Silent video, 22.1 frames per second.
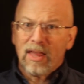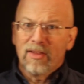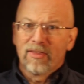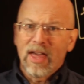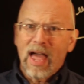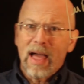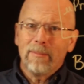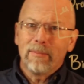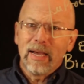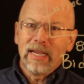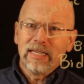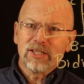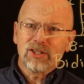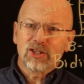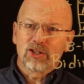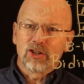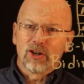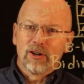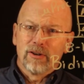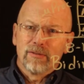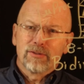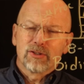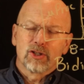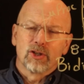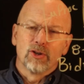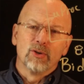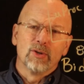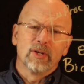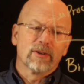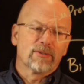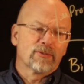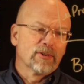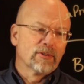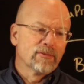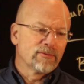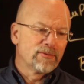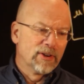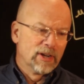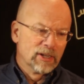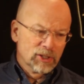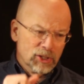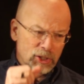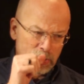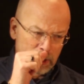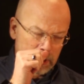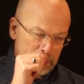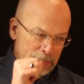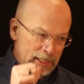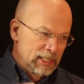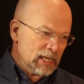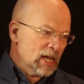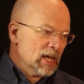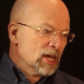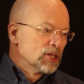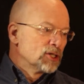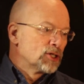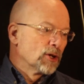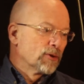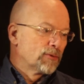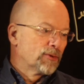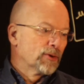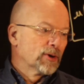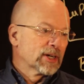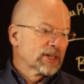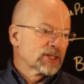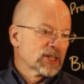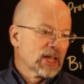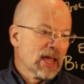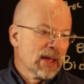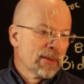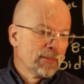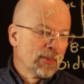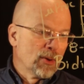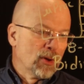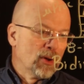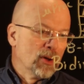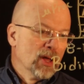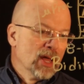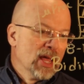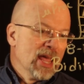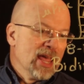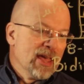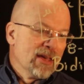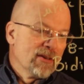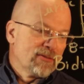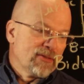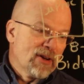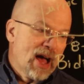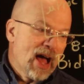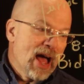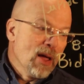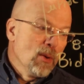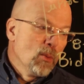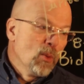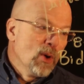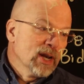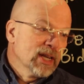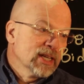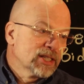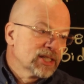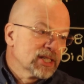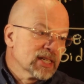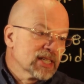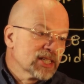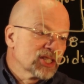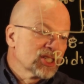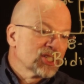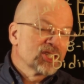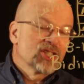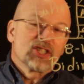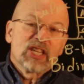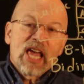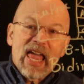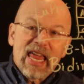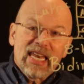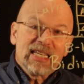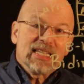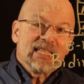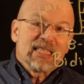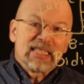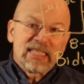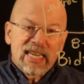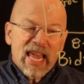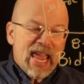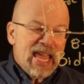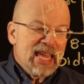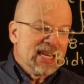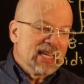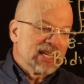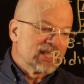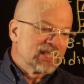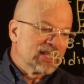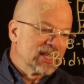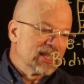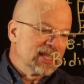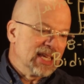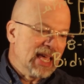that might serve two different functions. So for example, if I wanted to send data to